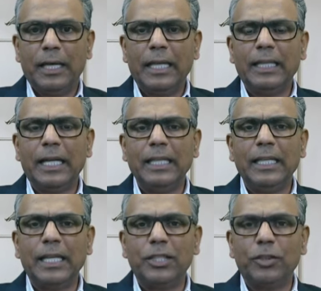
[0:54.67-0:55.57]
And I think I
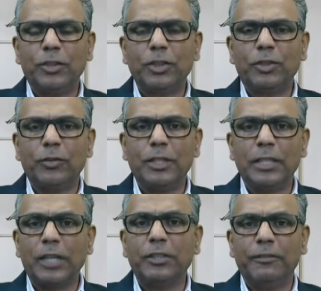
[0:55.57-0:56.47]
think the execution story is
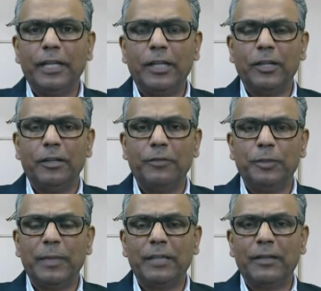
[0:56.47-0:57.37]
actually very good,
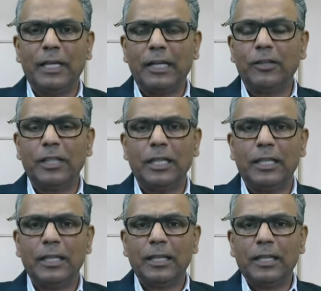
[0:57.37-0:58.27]
which, by the way, I don't think